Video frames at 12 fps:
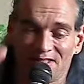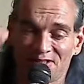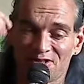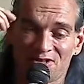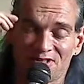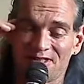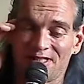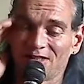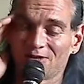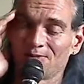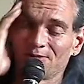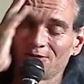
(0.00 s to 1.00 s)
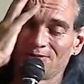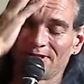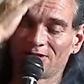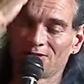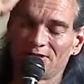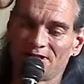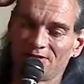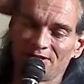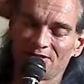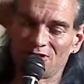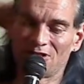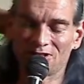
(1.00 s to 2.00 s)
that's exactly what I'm doing. I go down there
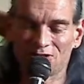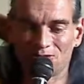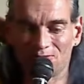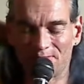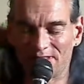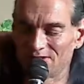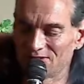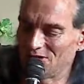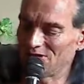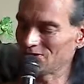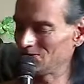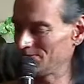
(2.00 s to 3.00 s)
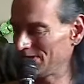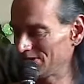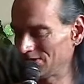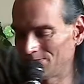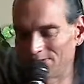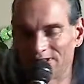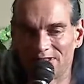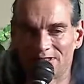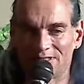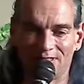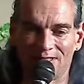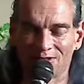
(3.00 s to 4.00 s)
and talk to him, man, and talk to him about some of the
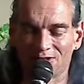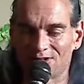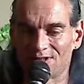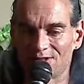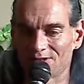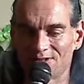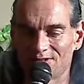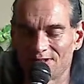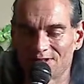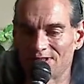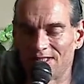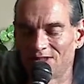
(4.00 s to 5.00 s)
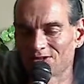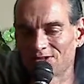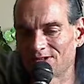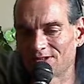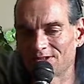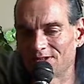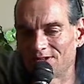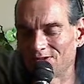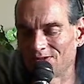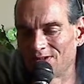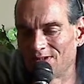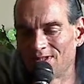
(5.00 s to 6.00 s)
ins and outs. Because there's a house there, you
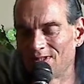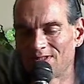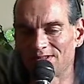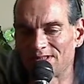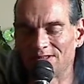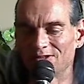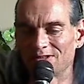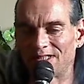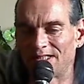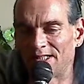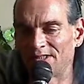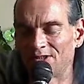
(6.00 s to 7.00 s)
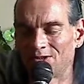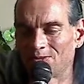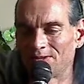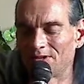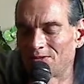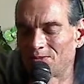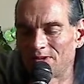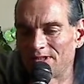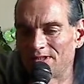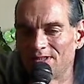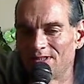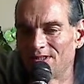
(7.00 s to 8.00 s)
know. Say, look, I know we don't
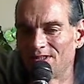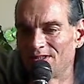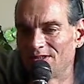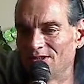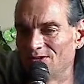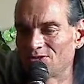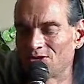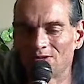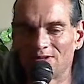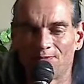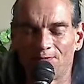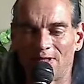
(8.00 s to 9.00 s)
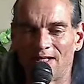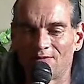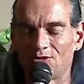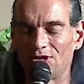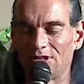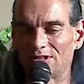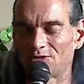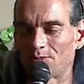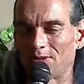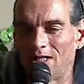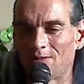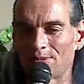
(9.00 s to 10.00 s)
want to, totally 5G this
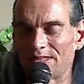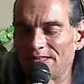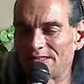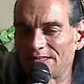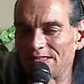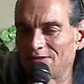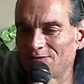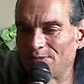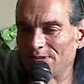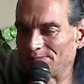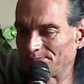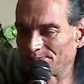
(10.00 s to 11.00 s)
property and stuff, but